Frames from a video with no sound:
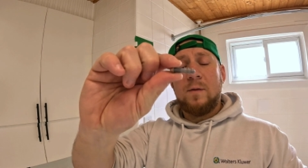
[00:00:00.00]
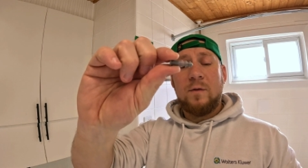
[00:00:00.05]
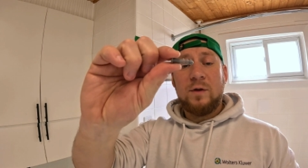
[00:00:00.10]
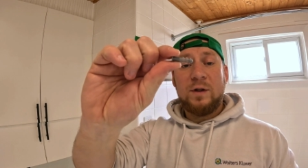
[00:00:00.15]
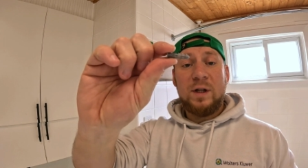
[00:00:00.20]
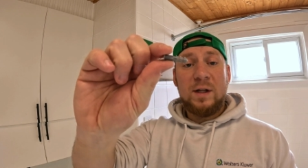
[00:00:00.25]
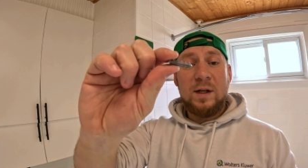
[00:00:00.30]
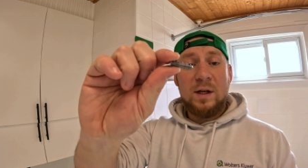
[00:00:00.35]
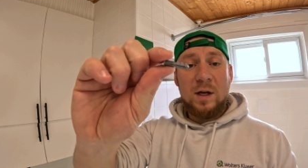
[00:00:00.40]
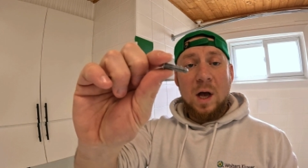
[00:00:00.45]

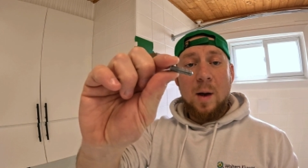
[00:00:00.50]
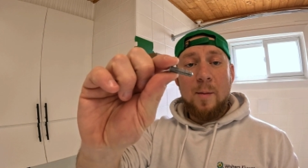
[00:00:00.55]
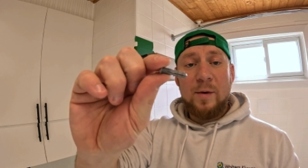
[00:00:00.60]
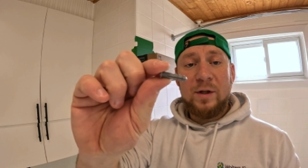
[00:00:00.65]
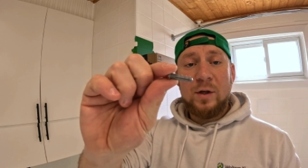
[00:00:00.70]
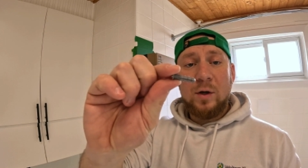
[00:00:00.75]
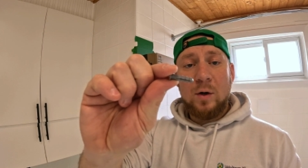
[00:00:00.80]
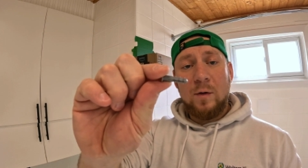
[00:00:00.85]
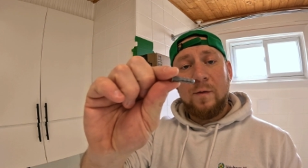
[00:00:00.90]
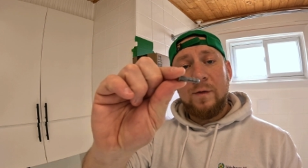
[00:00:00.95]

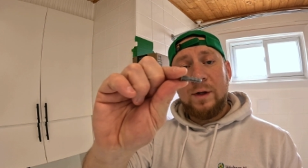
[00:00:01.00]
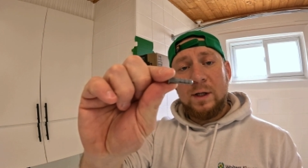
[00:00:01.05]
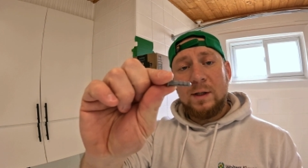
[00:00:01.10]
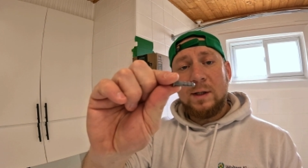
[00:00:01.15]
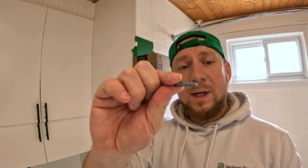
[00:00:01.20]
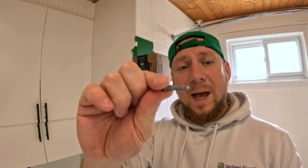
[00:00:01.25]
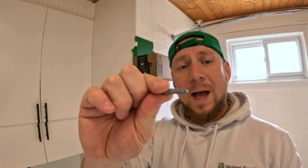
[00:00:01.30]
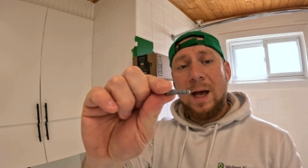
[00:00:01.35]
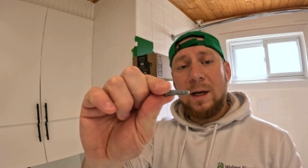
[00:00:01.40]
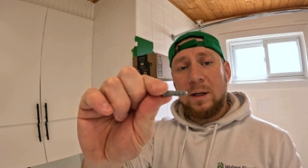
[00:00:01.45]
diameter of
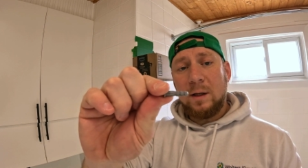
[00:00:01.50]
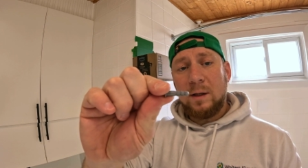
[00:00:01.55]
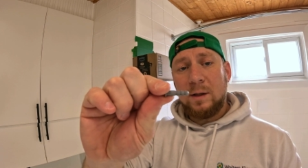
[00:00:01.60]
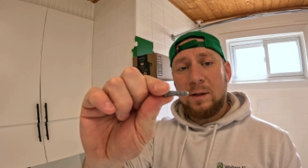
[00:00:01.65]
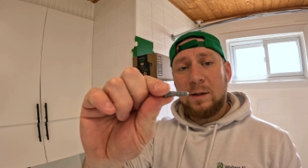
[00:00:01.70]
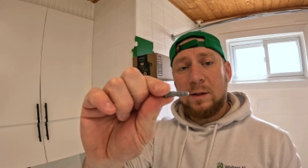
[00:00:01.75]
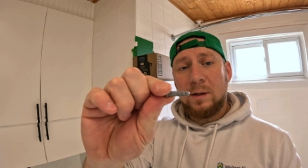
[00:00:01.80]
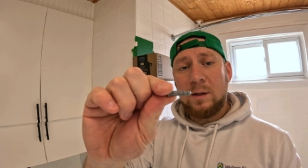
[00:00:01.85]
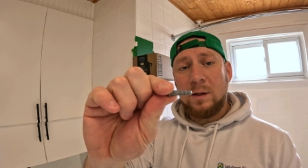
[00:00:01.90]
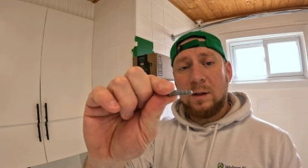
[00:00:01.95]
these
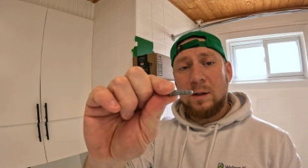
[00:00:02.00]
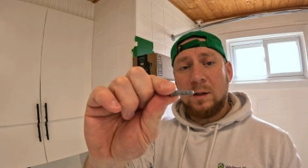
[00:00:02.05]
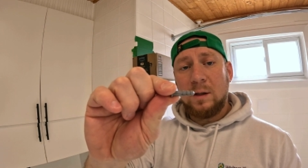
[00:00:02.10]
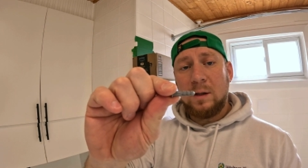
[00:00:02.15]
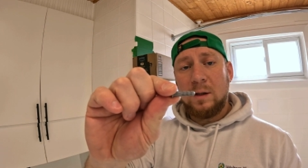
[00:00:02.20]
anchors.